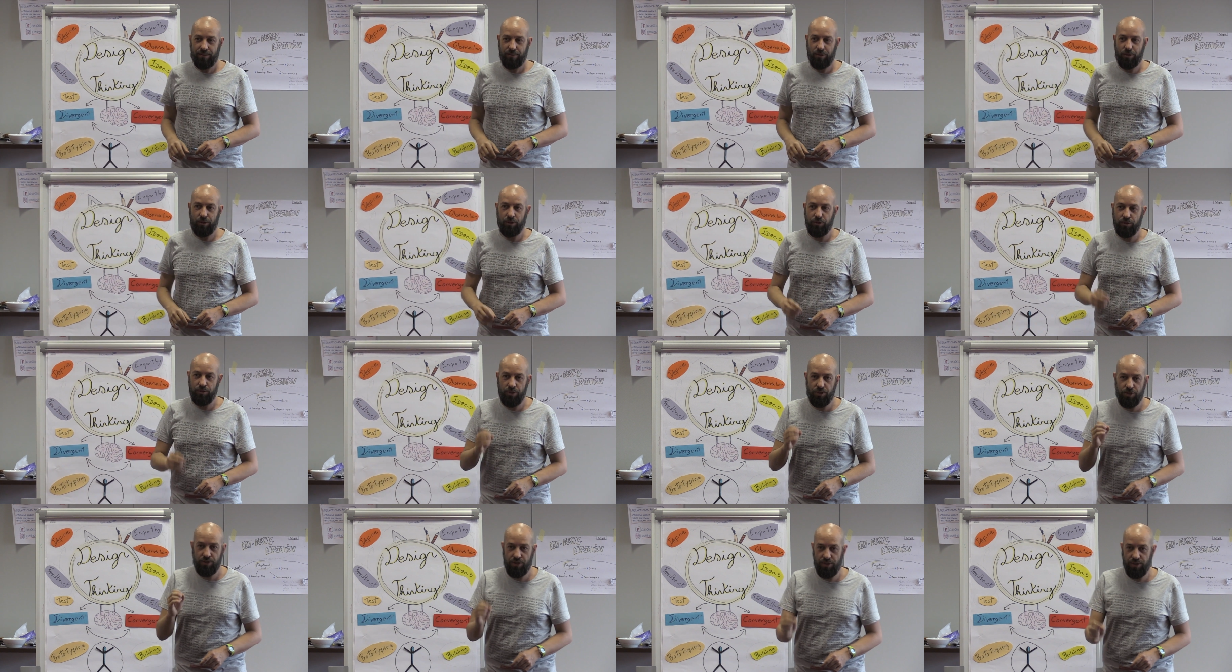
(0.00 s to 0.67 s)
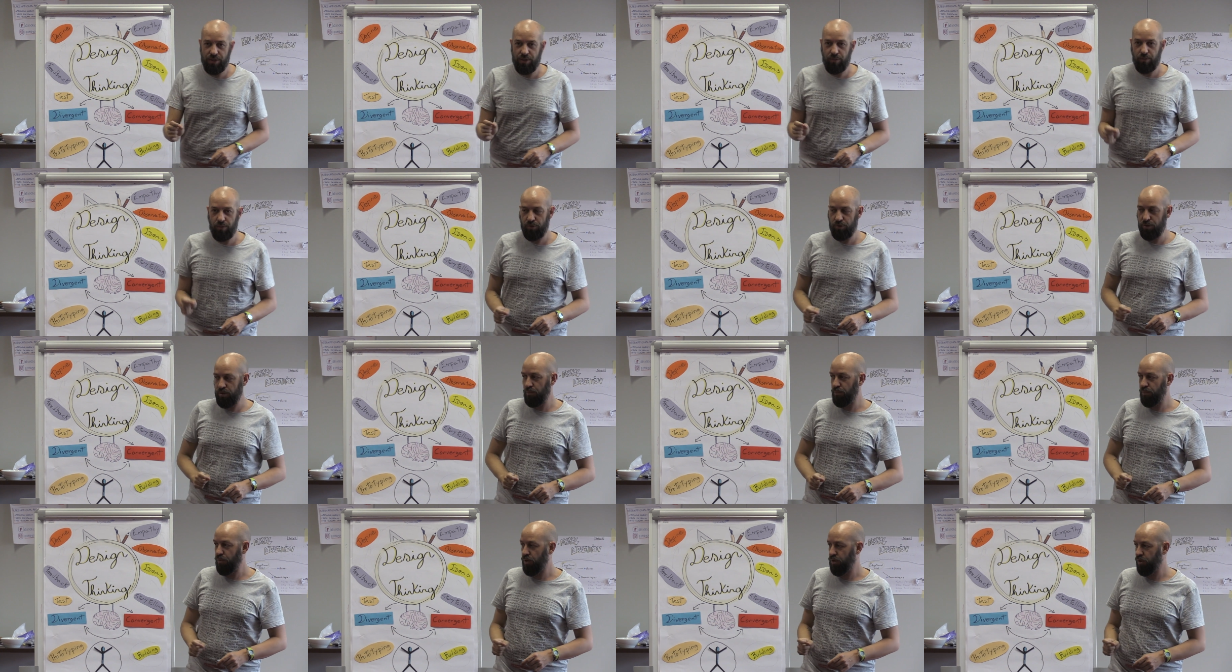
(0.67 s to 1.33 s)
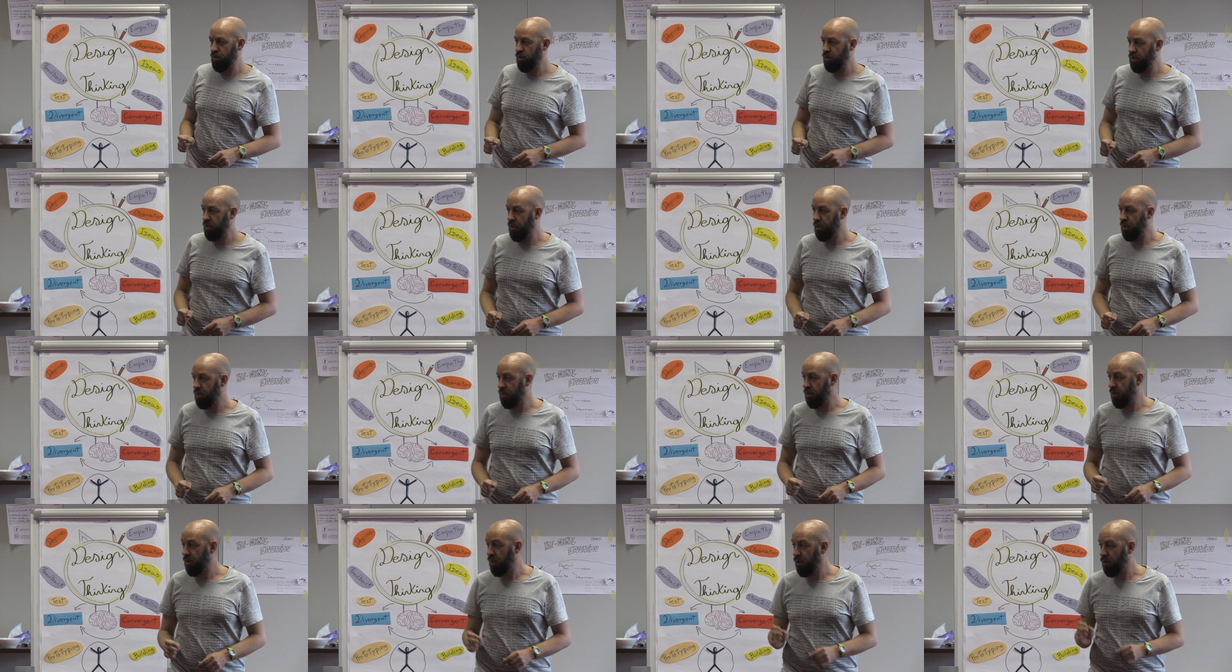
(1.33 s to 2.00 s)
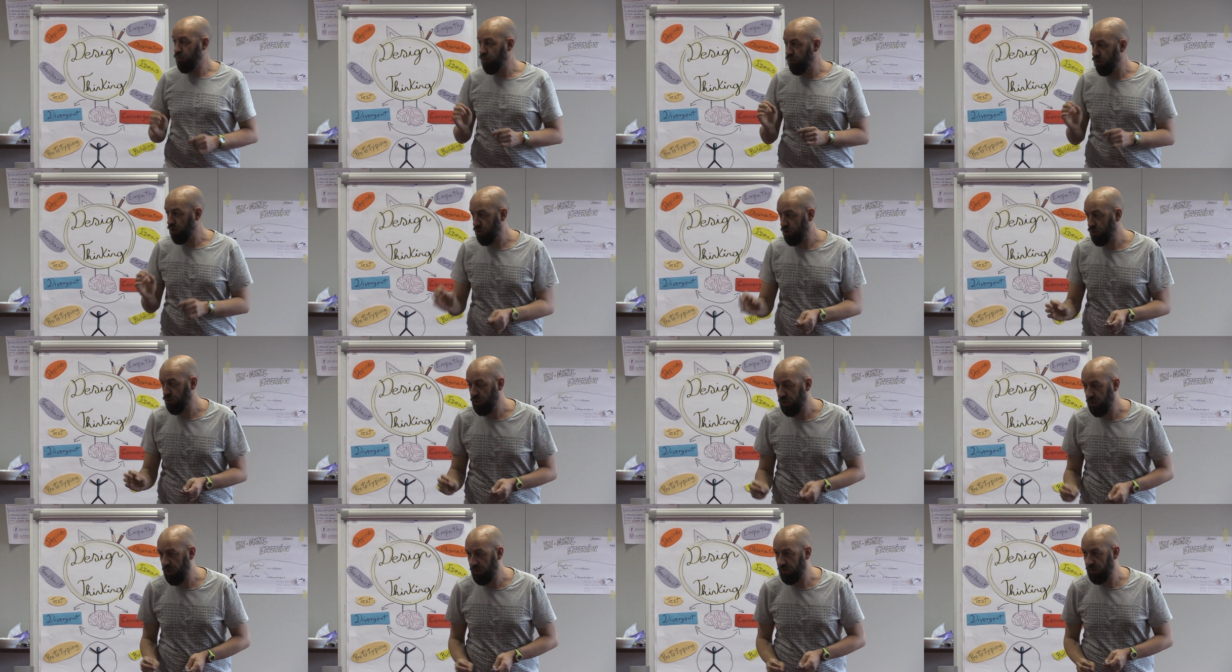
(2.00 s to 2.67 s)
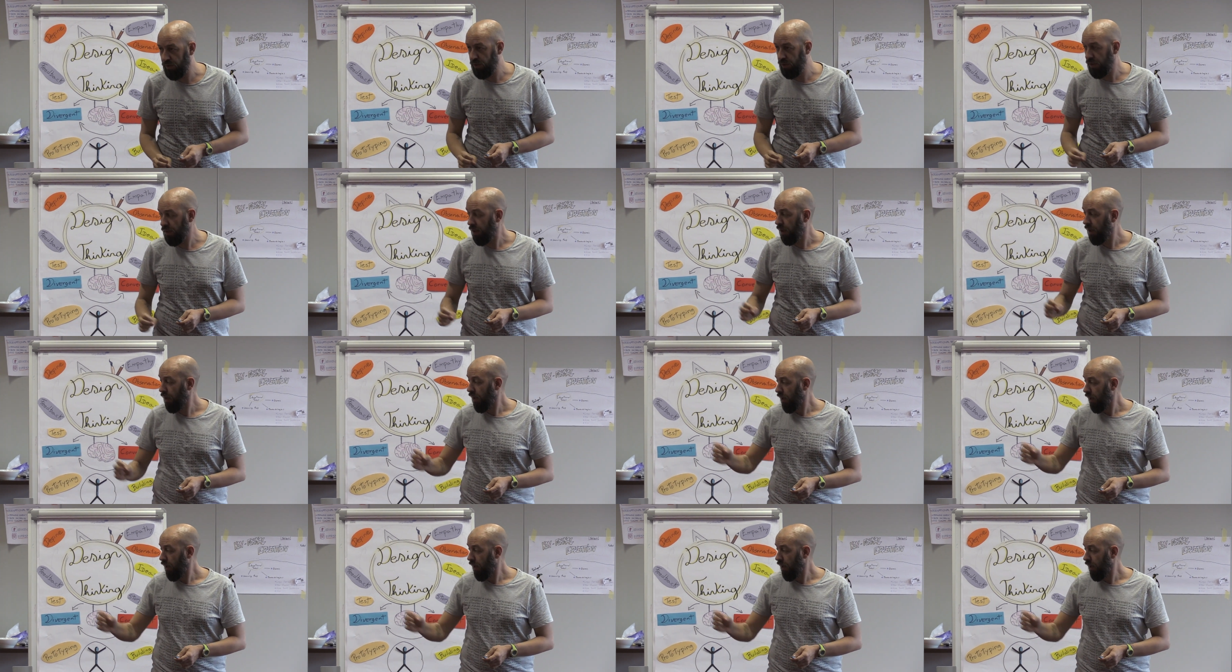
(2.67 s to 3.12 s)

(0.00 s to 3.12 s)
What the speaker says: Because this is the most important thing and it works with everything.